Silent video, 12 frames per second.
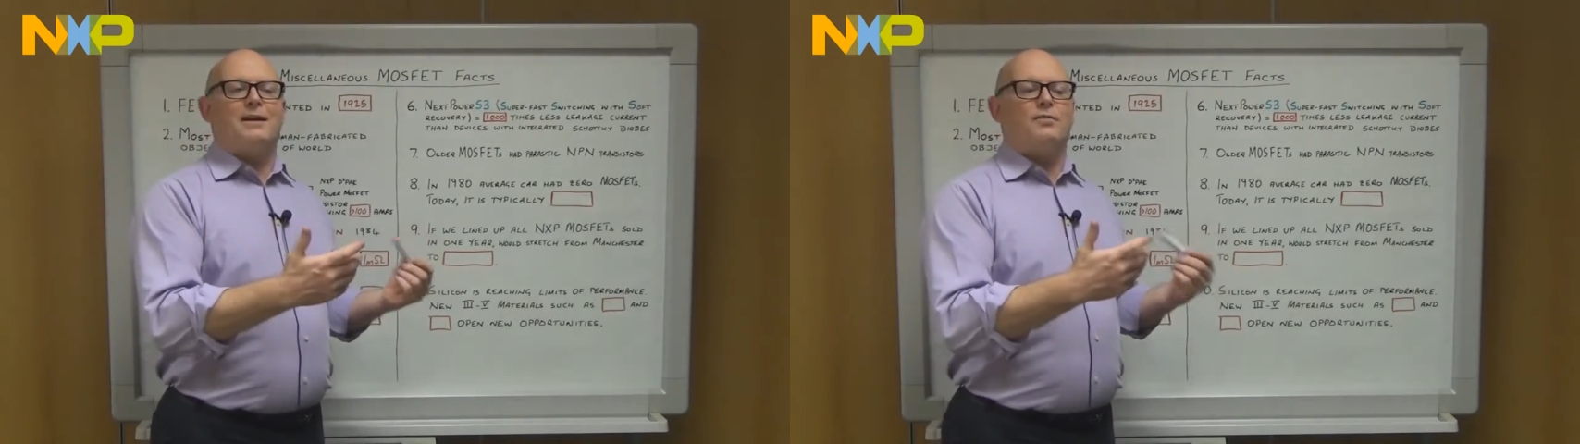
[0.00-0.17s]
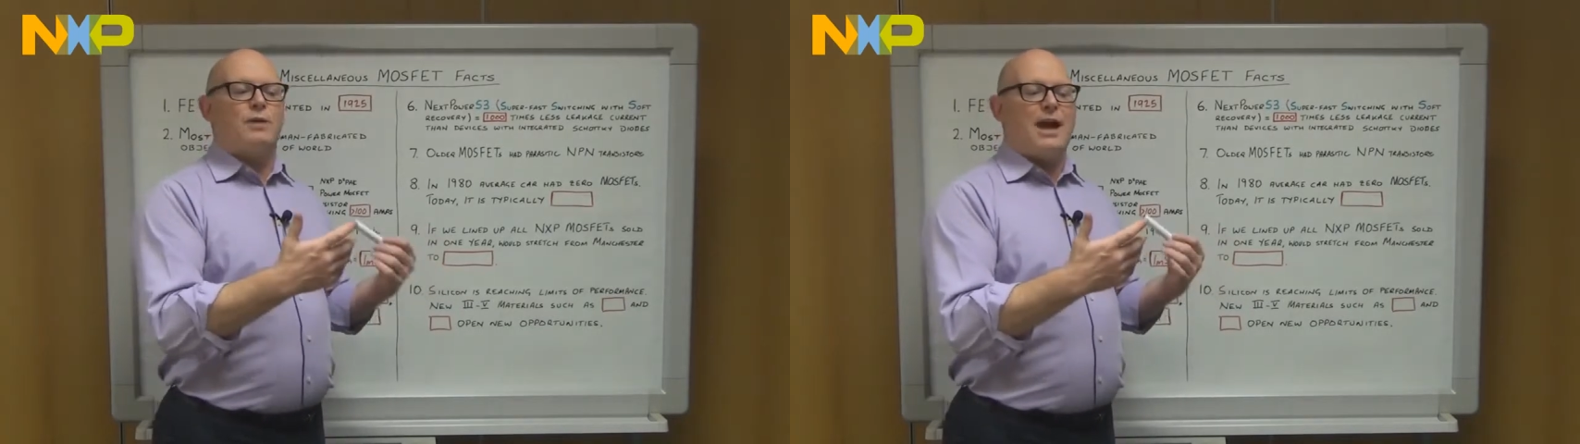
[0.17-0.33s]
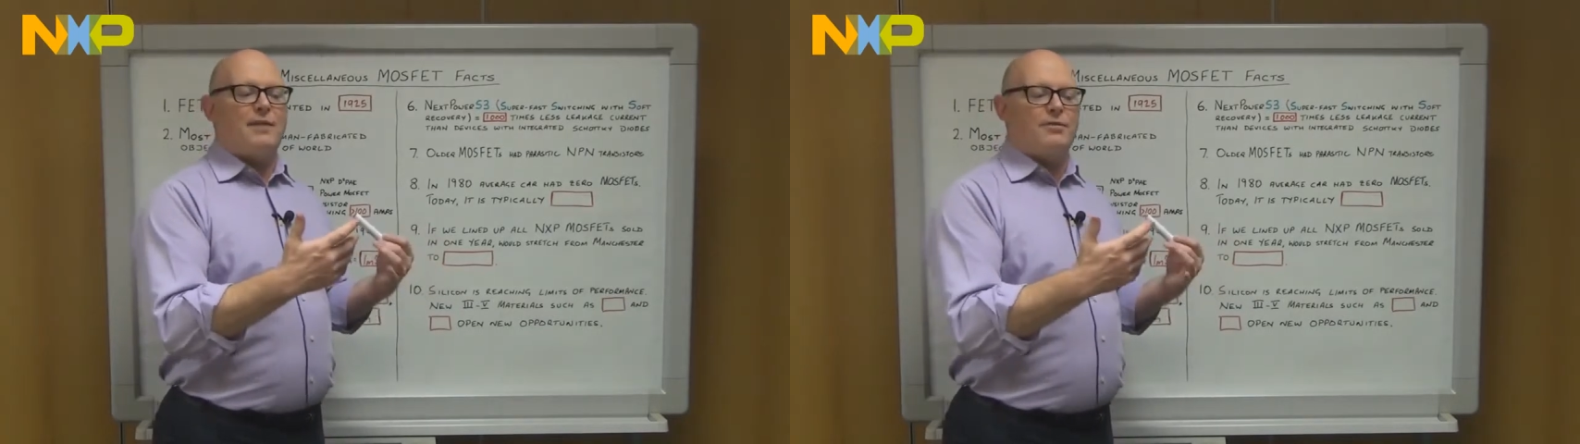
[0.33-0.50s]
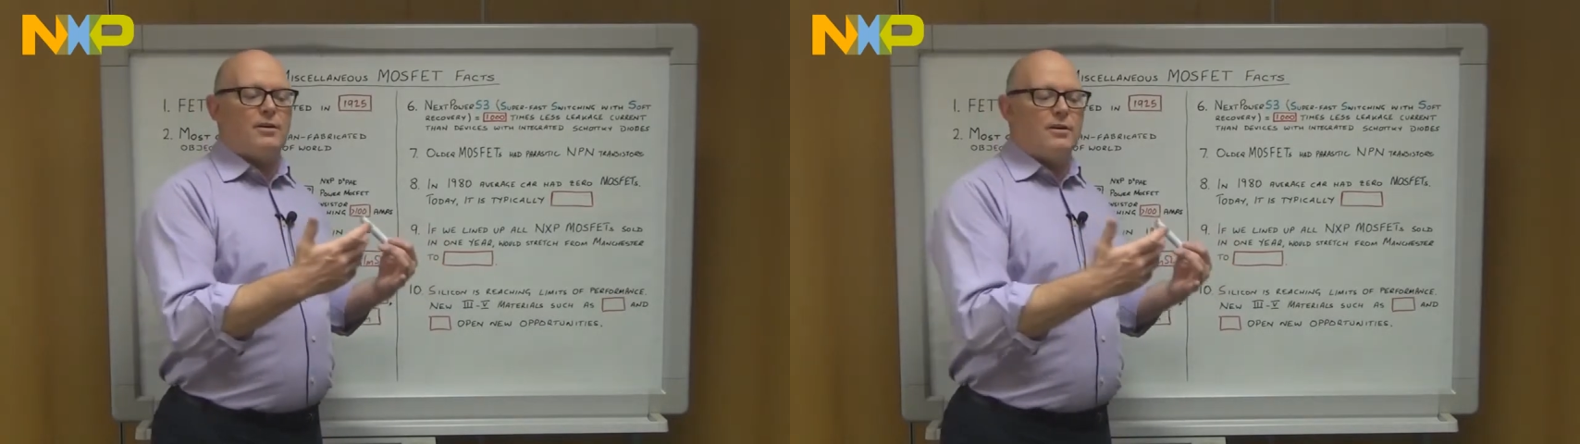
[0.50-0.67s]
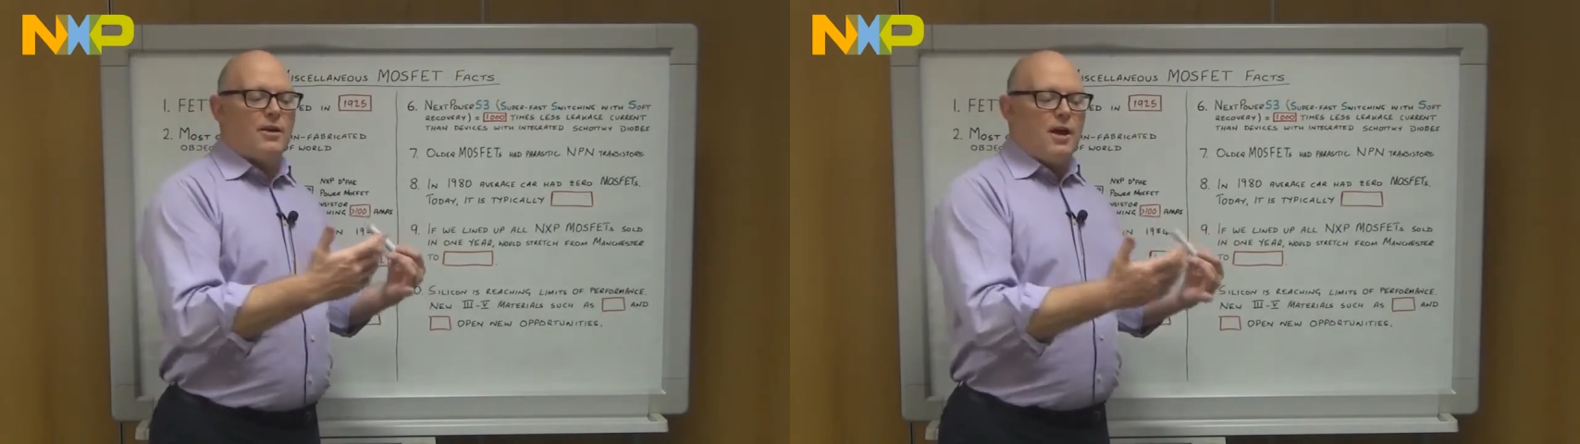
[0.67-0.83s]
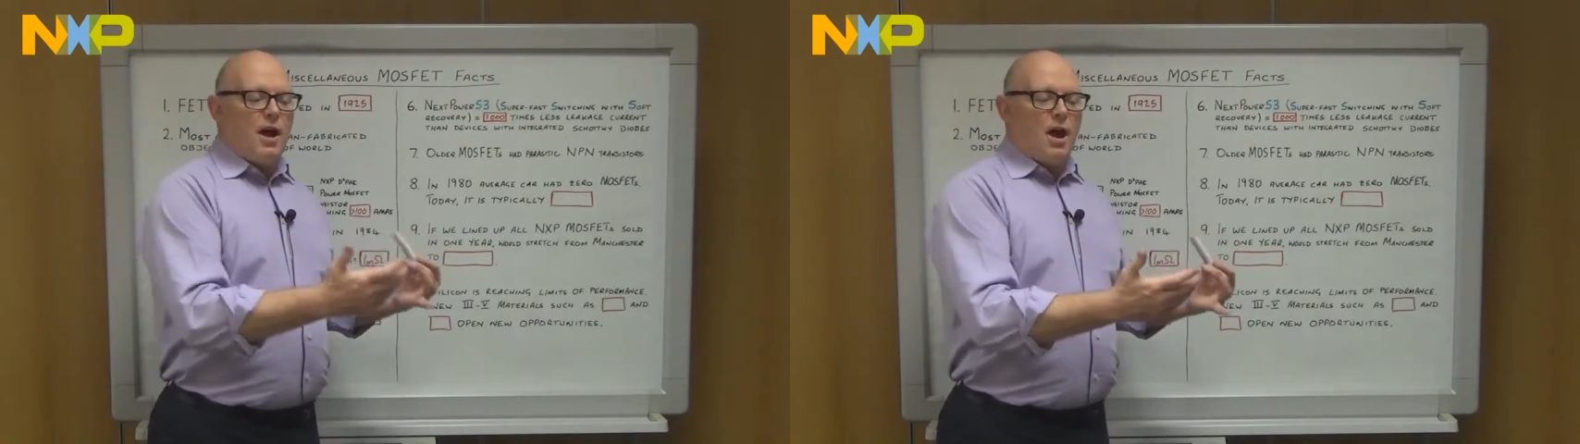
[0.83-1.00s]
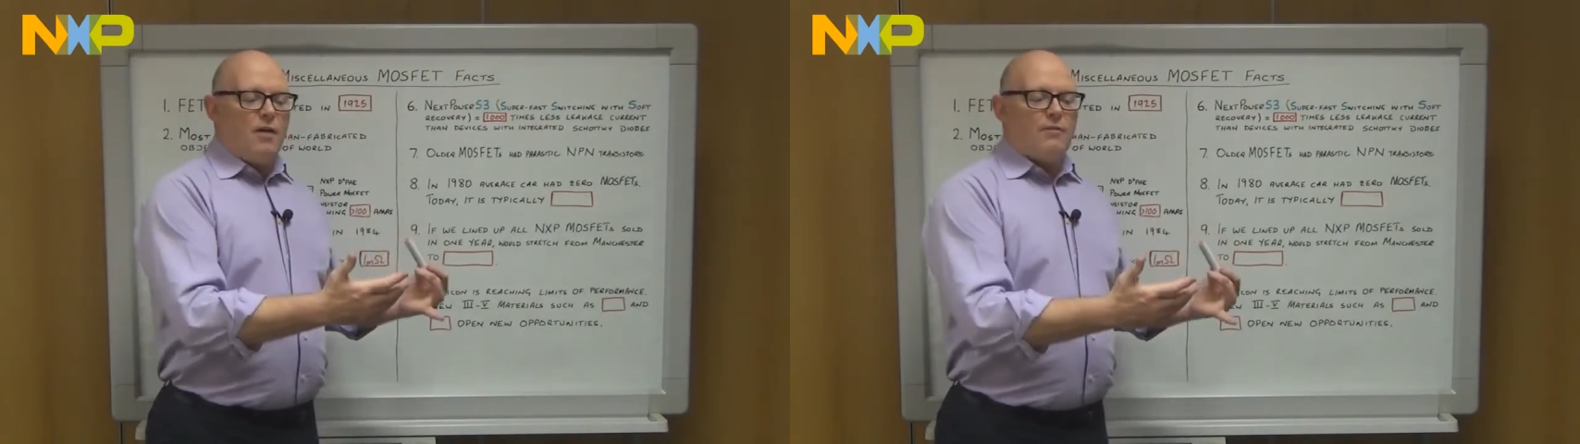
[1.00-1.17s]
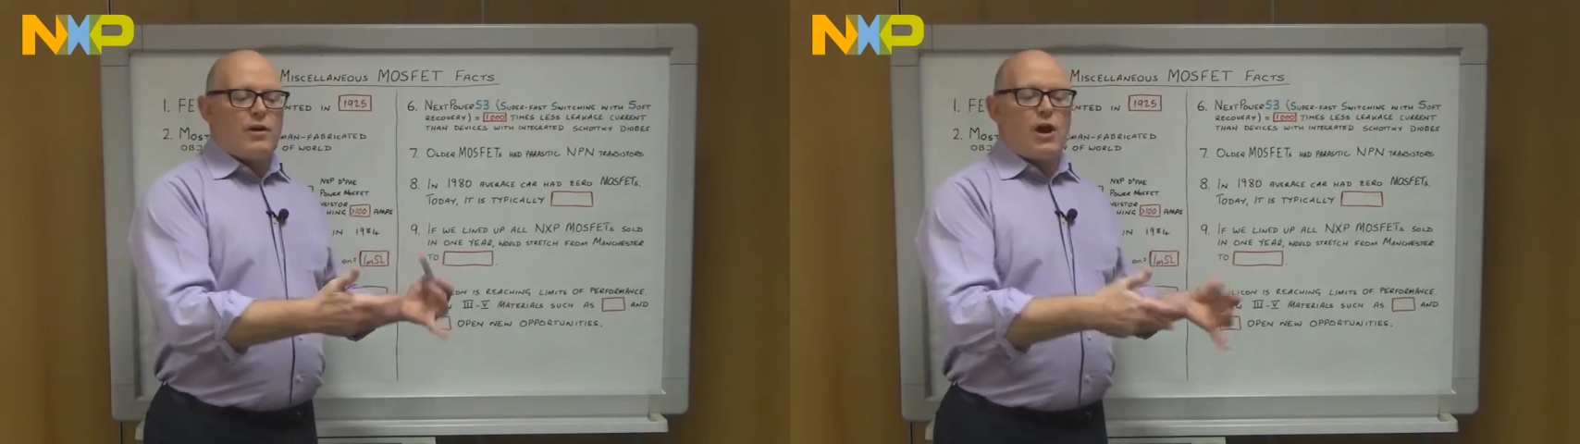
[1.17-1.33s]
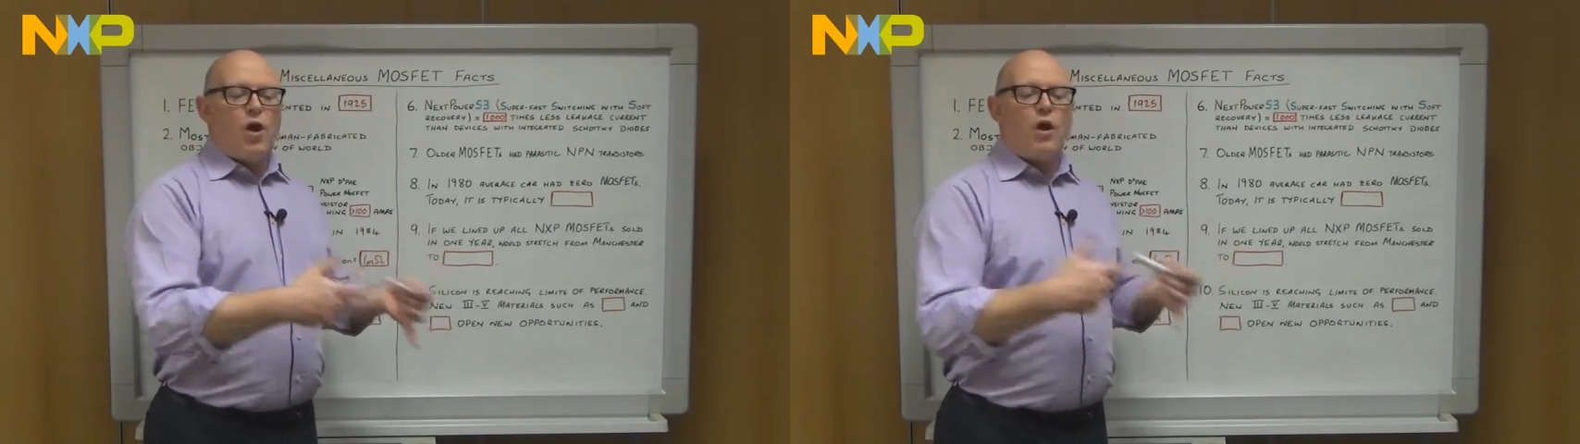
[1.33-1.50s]
And if we have a
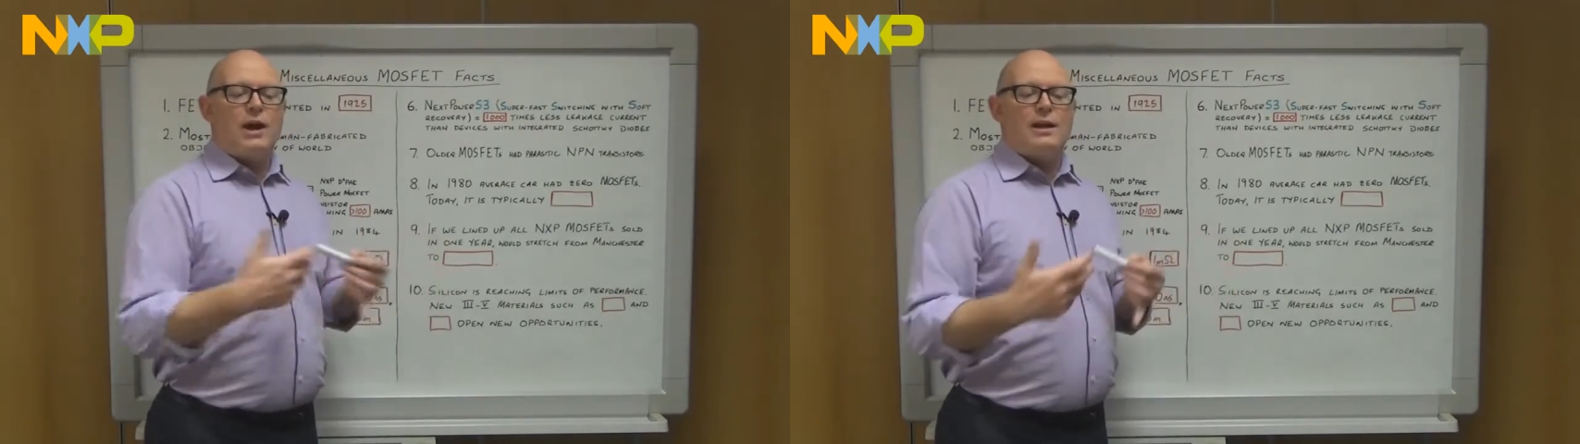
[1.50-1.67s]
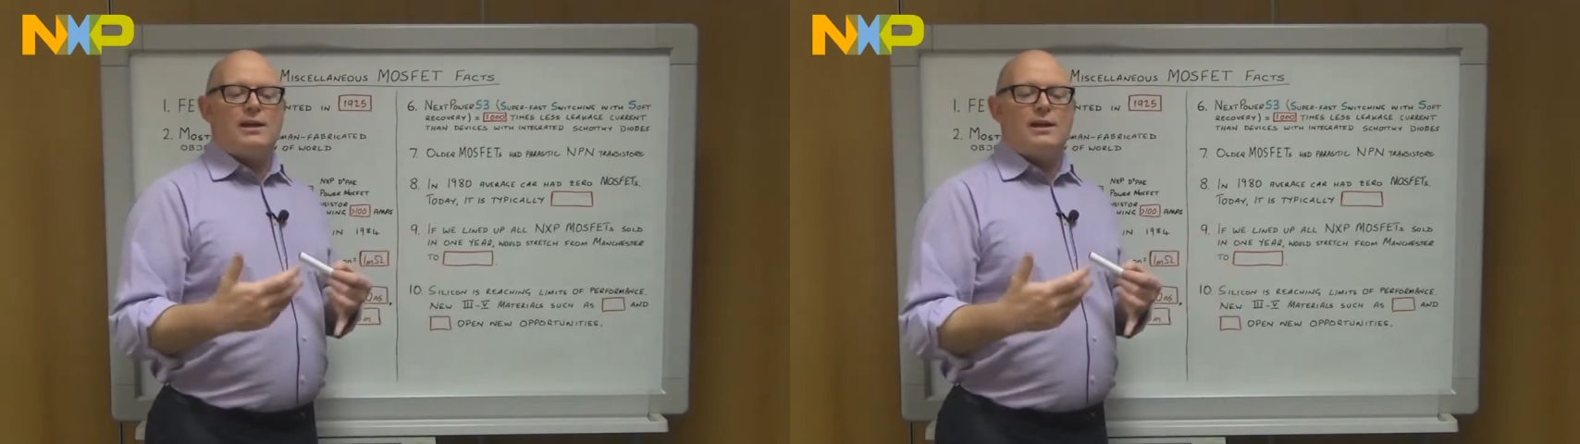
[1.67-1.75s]
very high